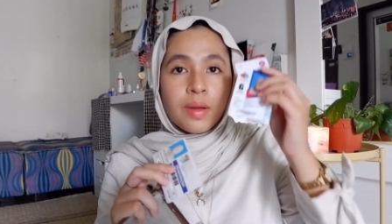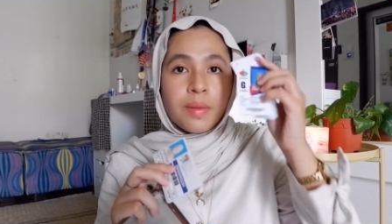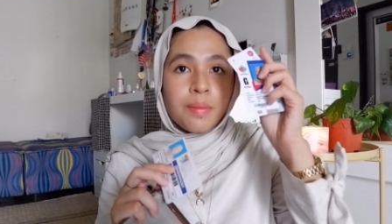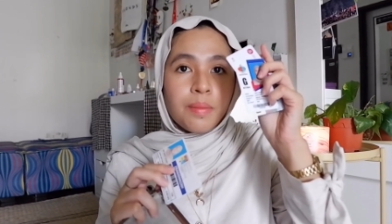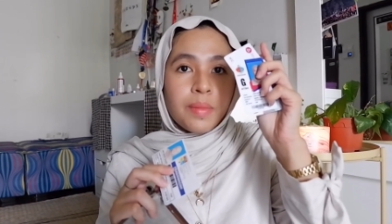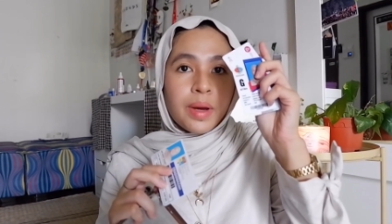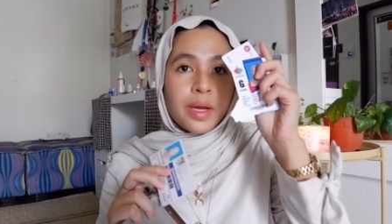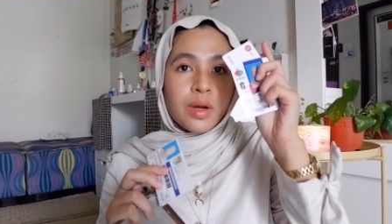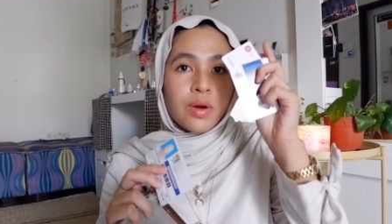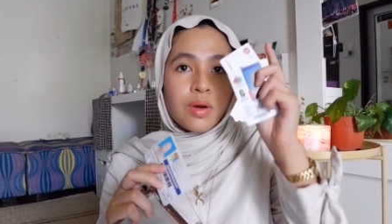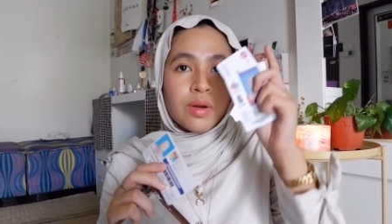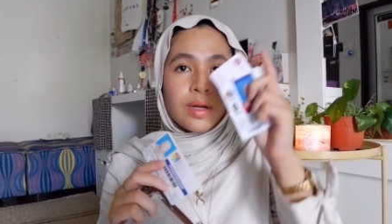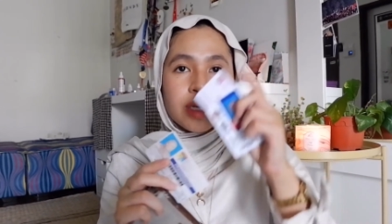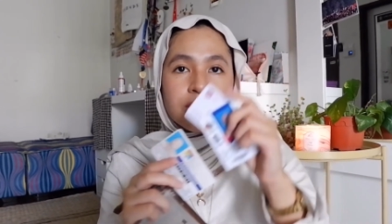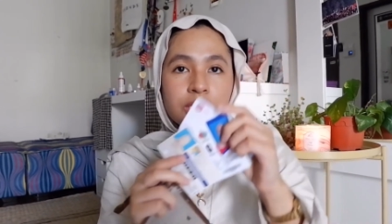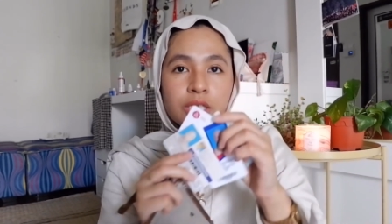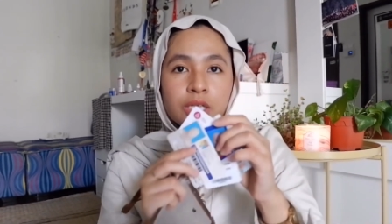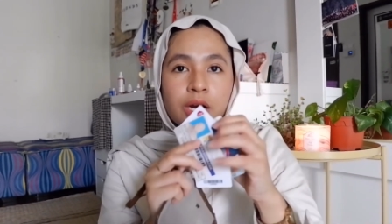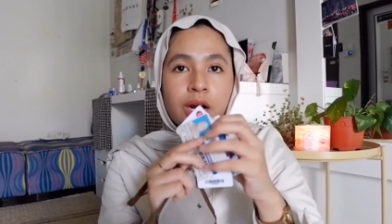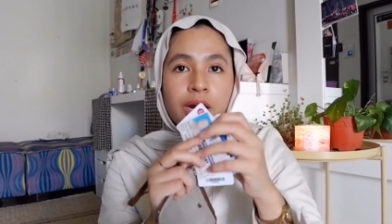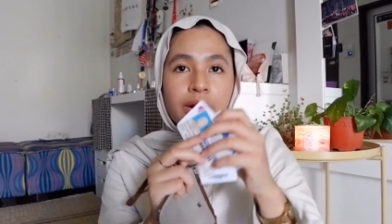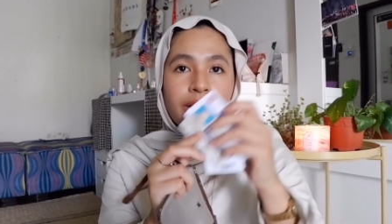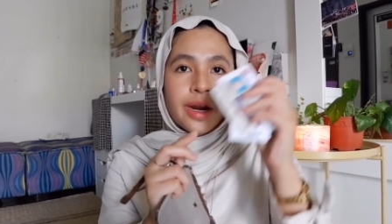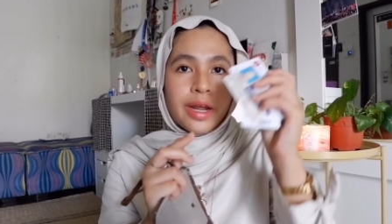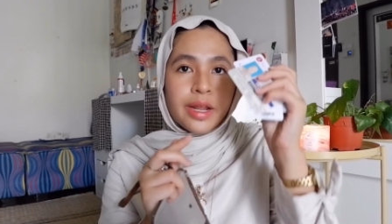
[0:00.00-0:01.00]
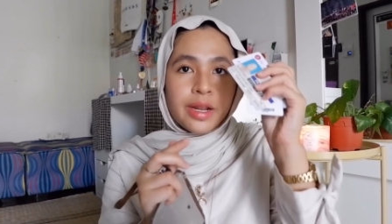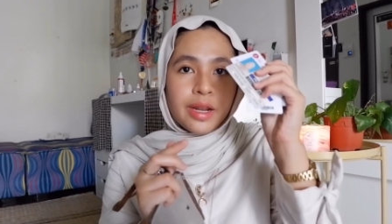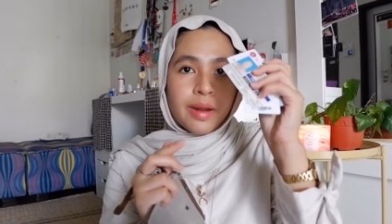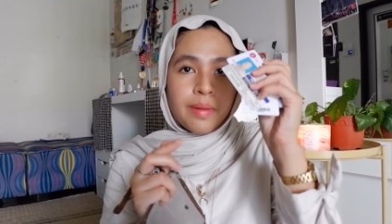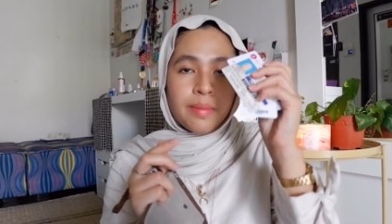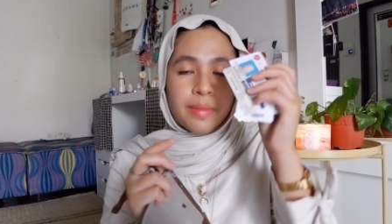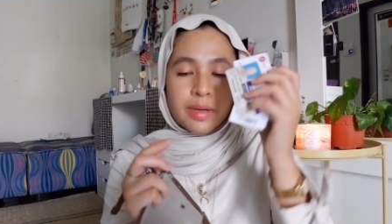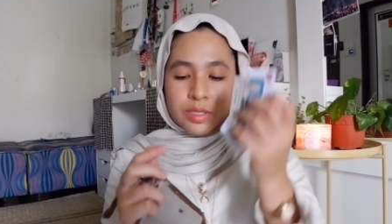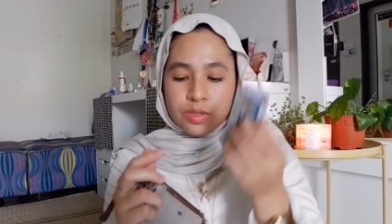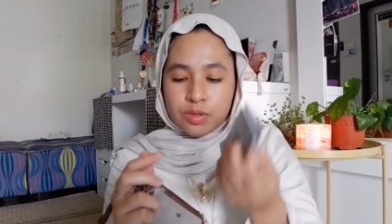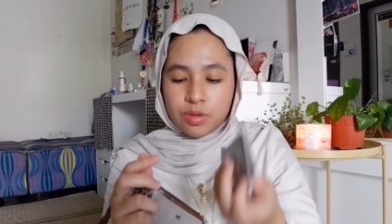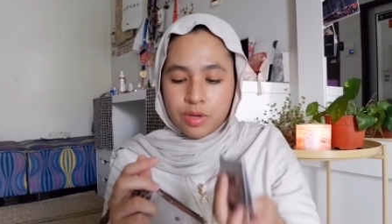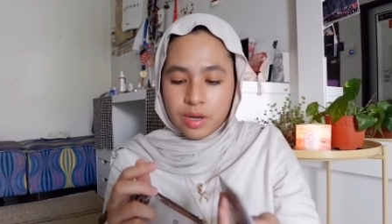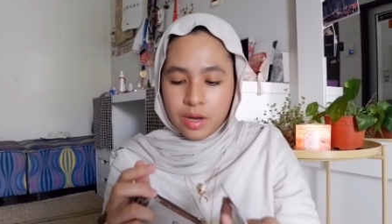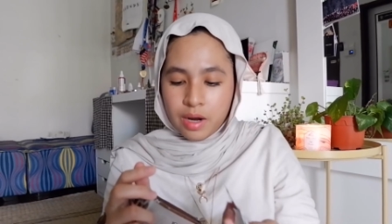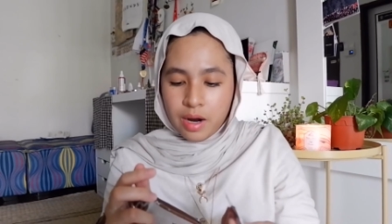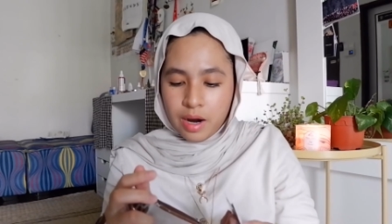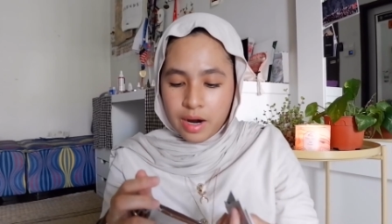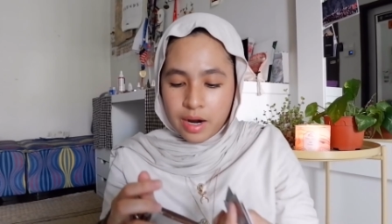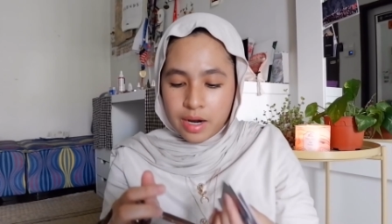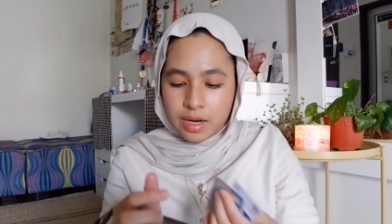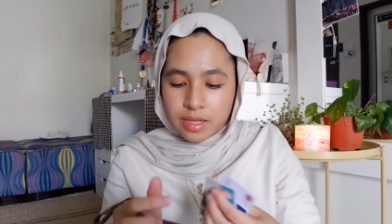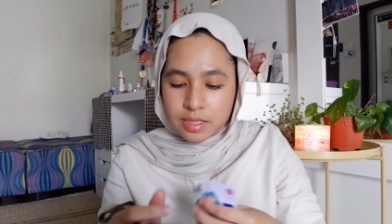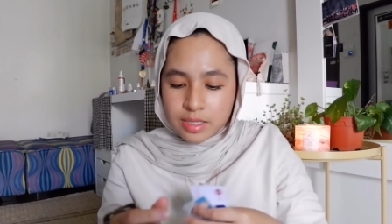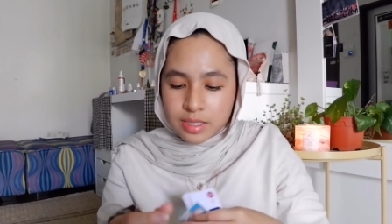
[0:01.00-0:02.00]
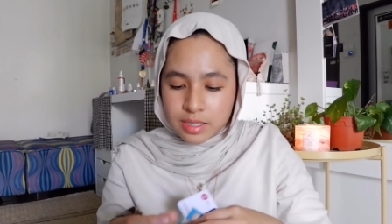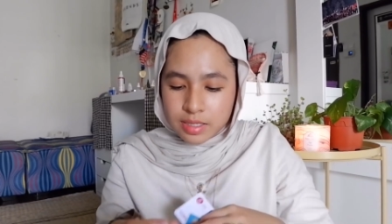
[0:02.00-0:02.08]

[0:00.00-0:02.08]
my college card and my student cards.